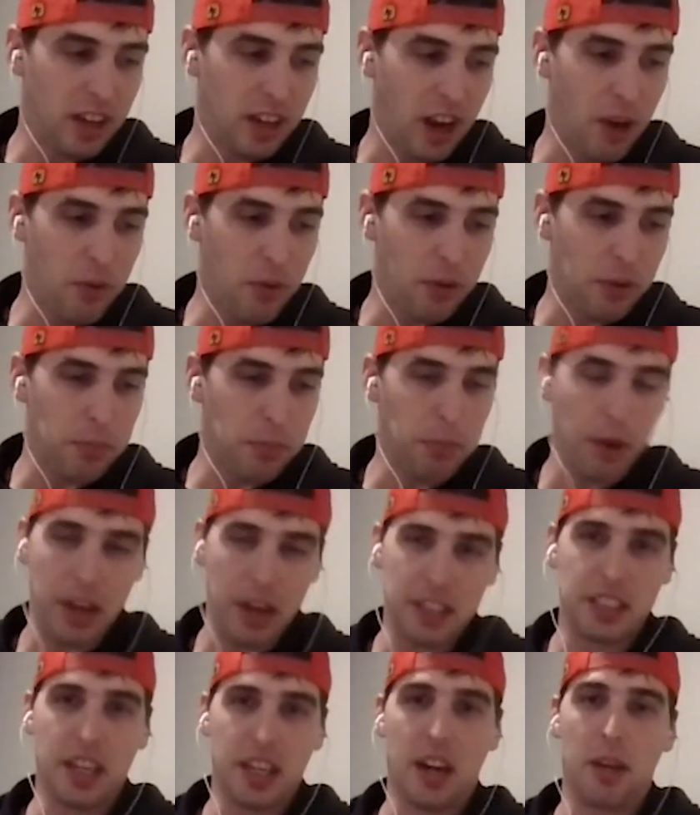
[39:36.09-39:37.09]
I want to
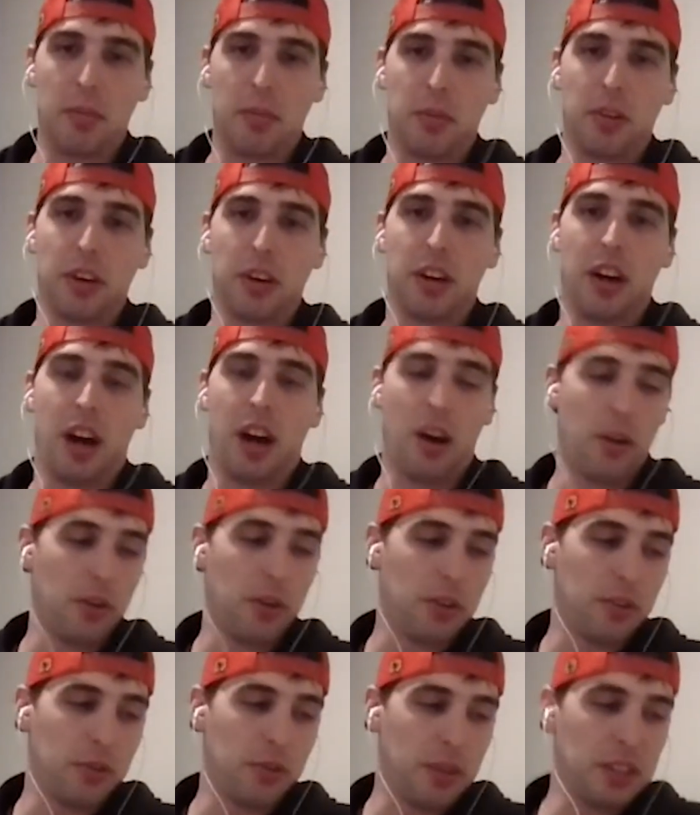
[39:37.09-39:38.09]
branch out more. I
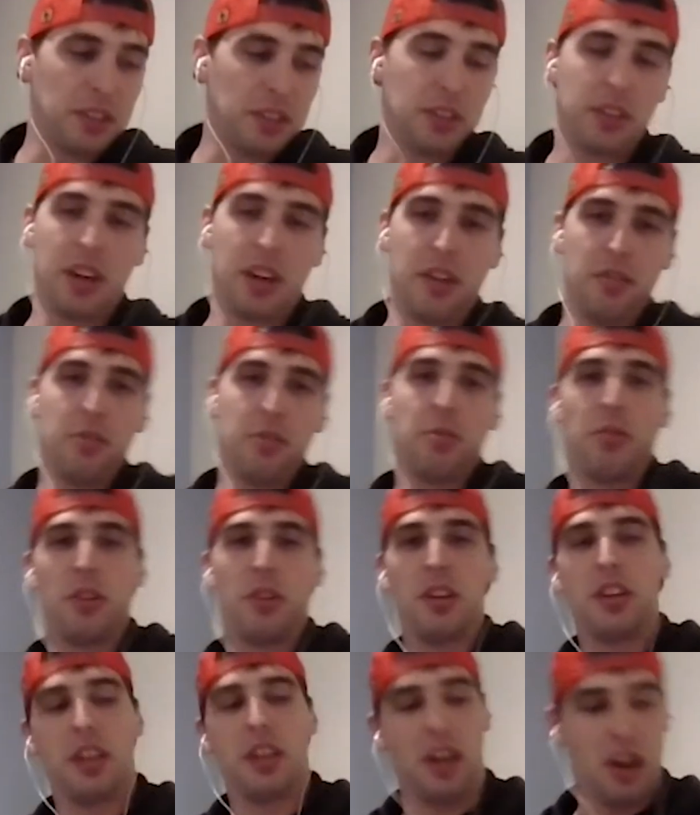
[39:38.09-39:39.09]
want to wrestle
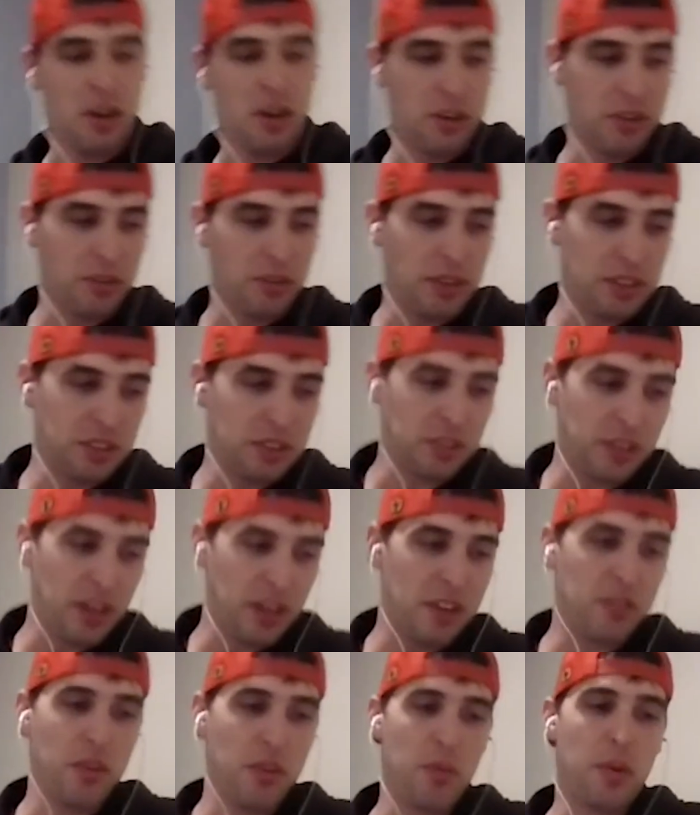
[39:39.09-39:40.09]
everyone, and I want to wrestle
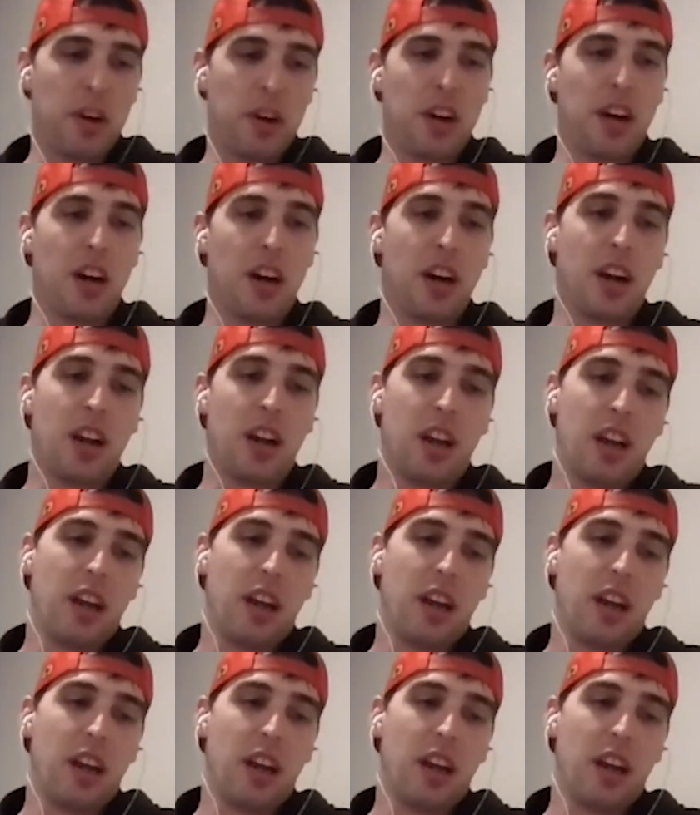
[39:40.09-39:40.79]
everywhere.